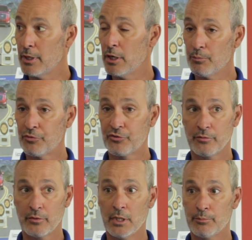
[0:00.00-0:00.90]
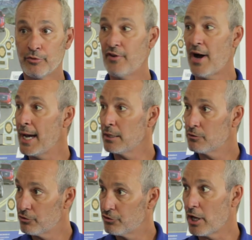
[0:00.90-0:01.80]
helps provide,
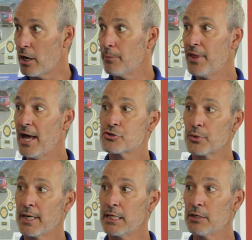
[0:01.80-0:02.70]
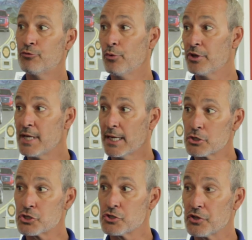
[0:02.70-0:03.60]
set up that training for the
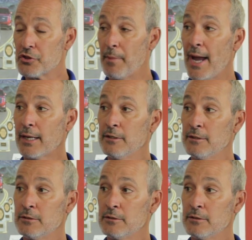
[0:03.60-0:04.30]
technicians in the back.